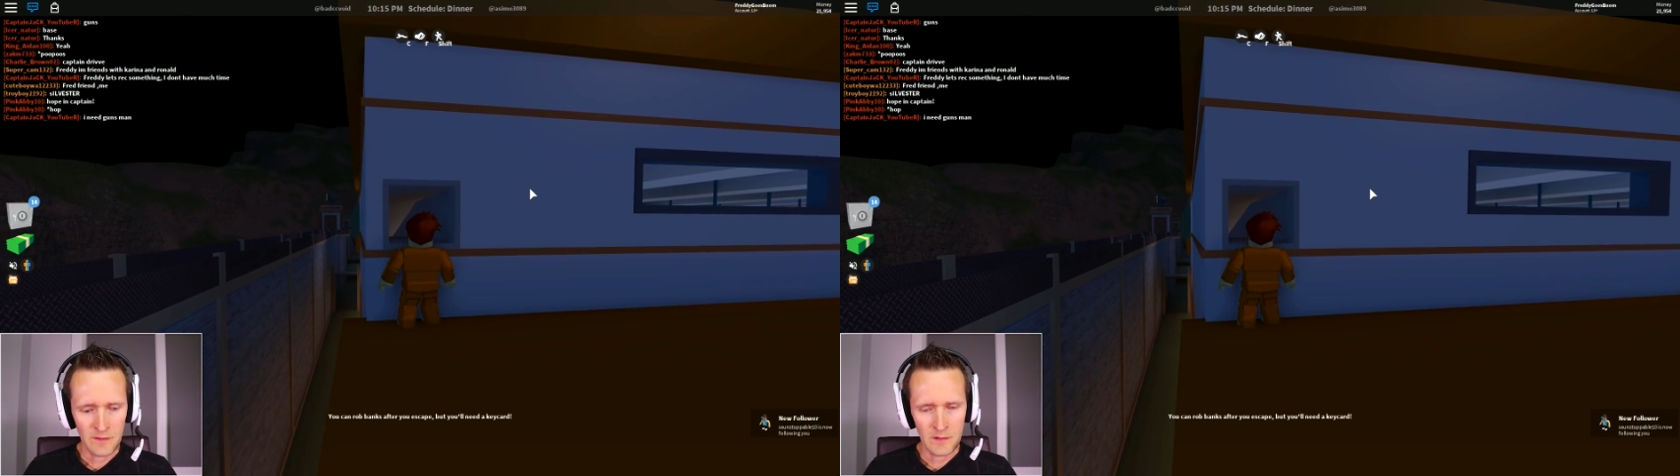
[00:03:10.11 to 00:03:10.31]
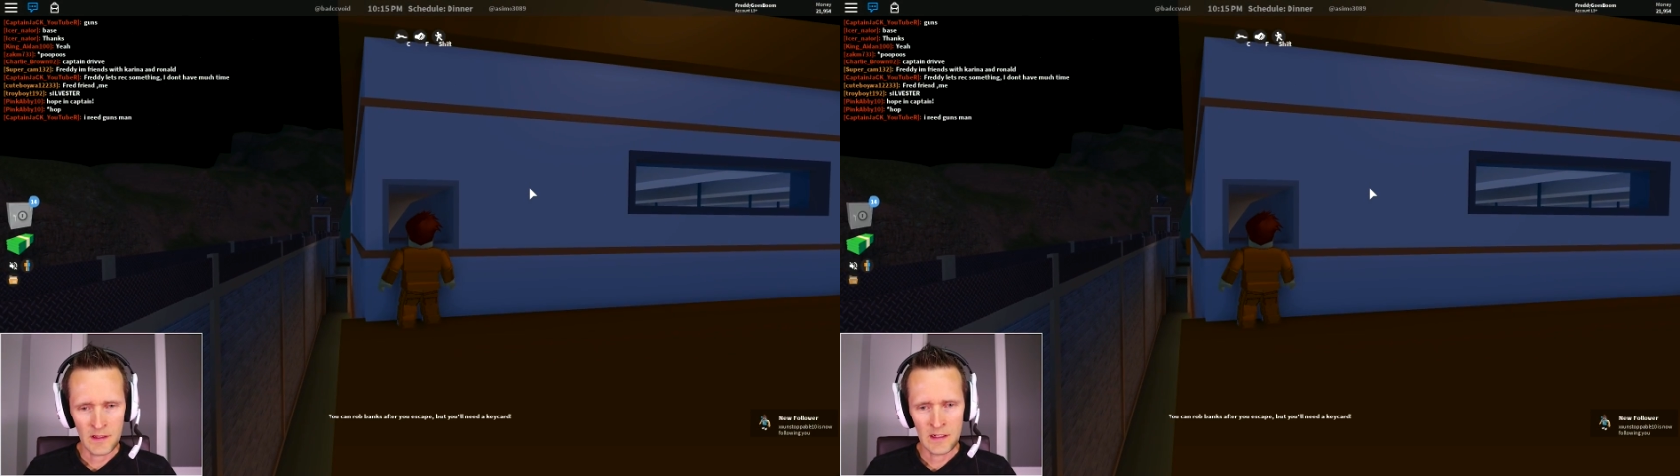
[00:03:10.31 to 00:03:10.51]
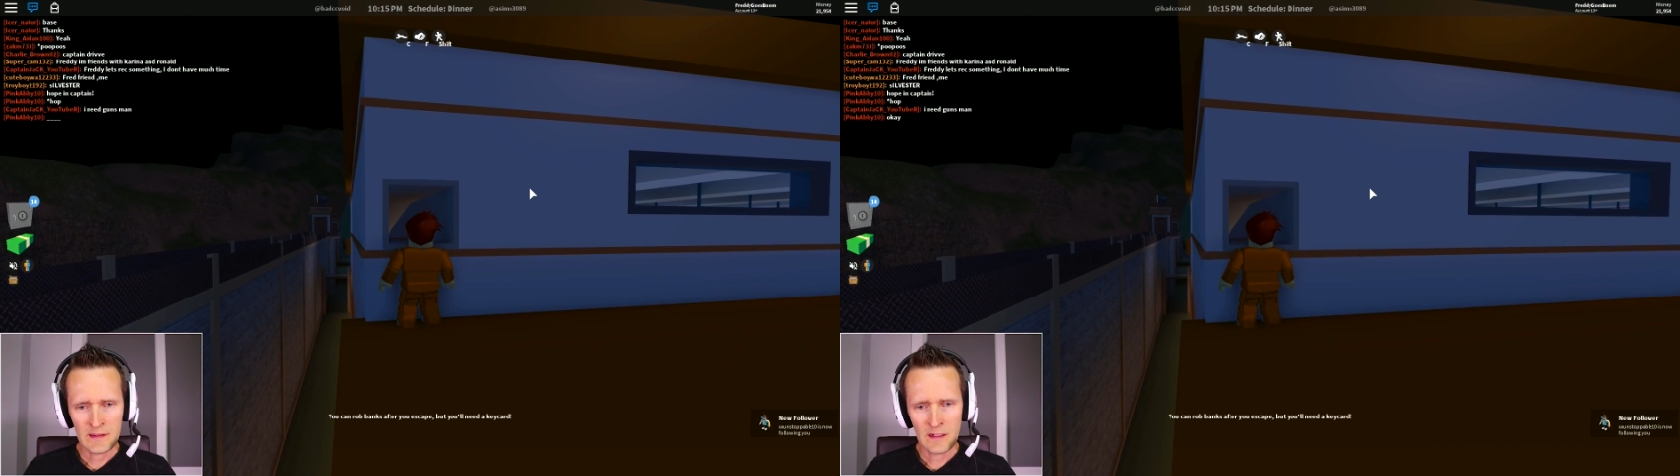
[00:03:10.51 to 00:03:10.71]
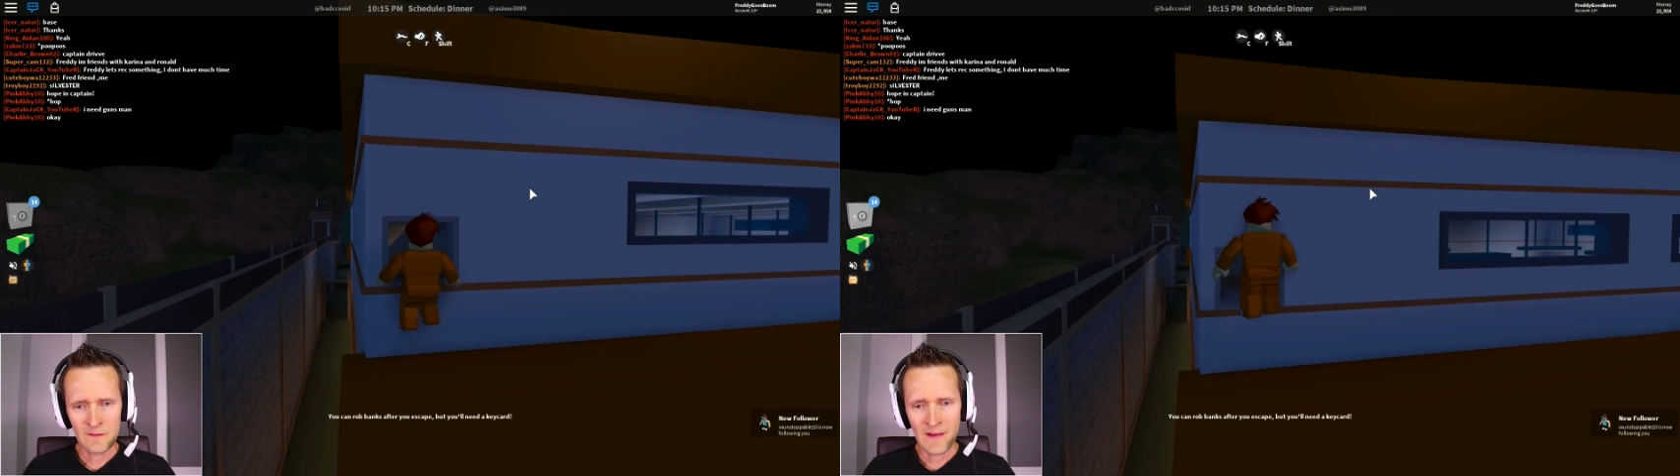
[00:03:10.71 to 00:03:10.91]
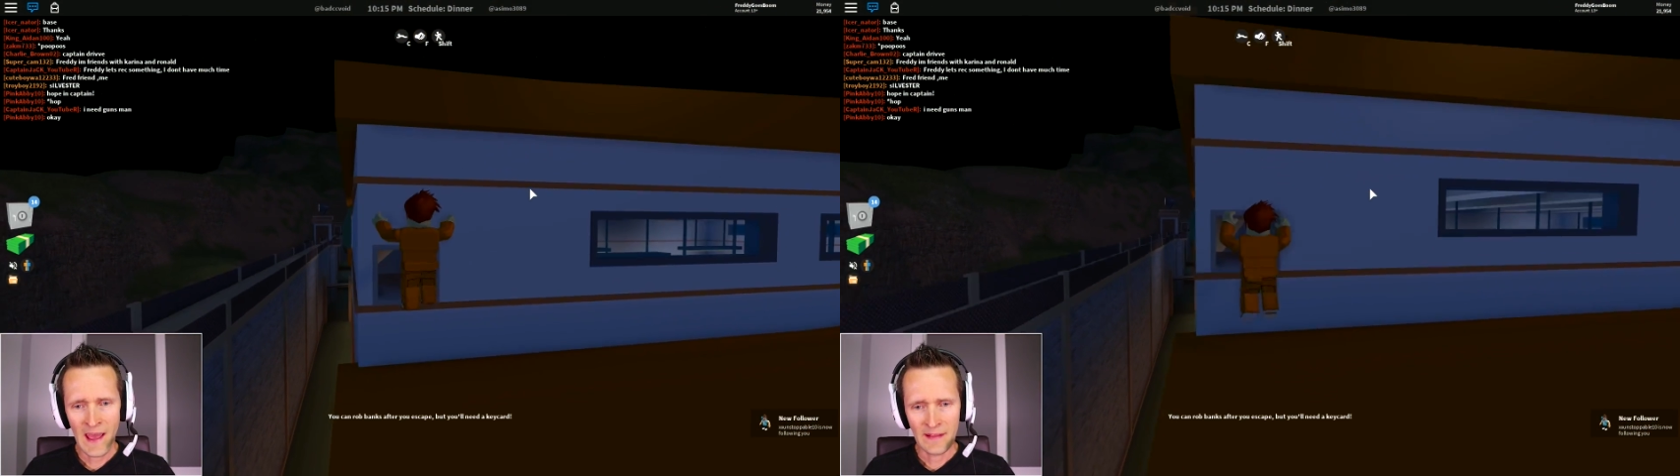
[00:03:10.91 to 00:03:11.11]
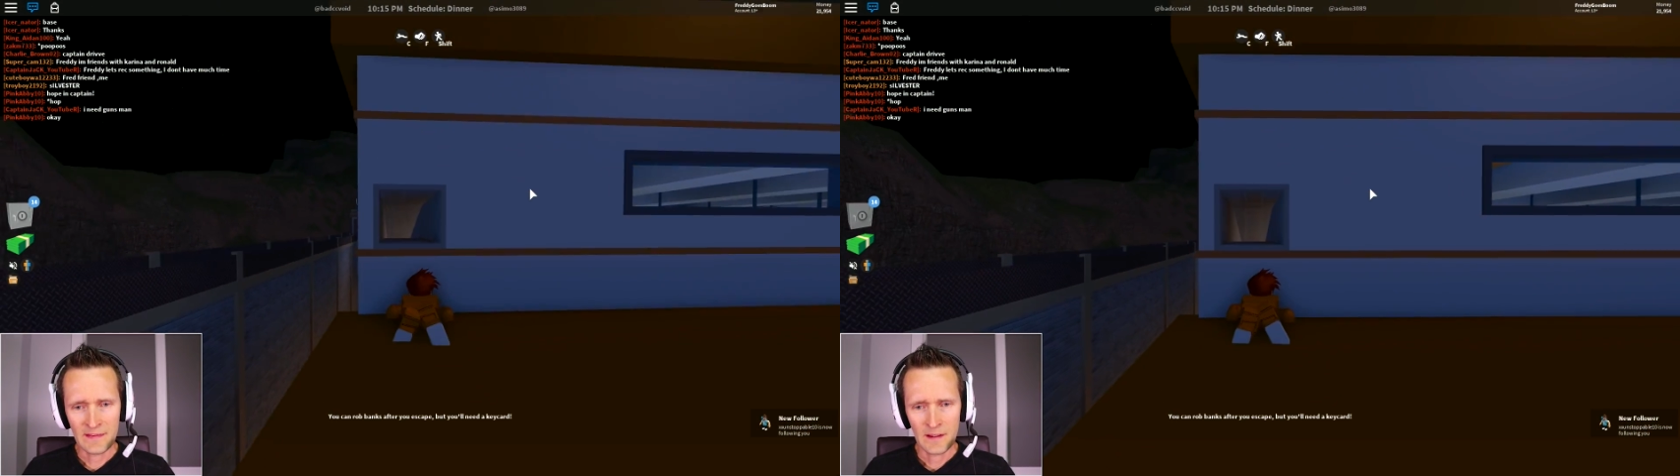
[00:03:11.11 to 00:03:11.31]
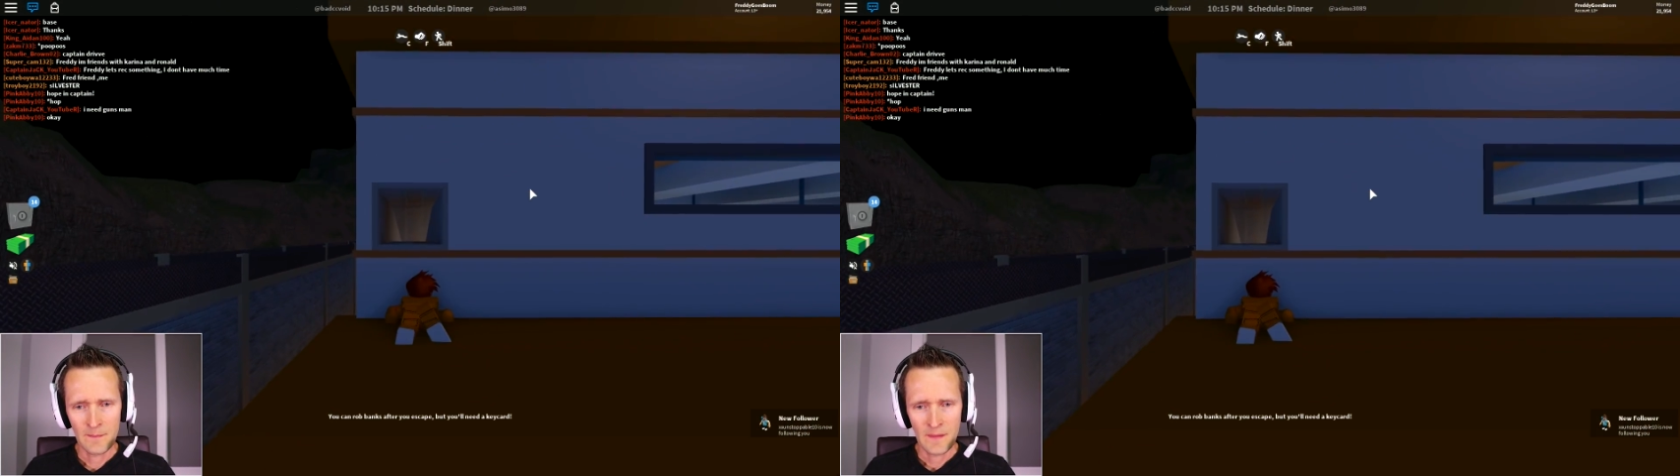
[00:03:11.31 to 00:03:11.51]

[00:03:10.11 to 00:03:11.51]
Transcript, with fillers: a little vent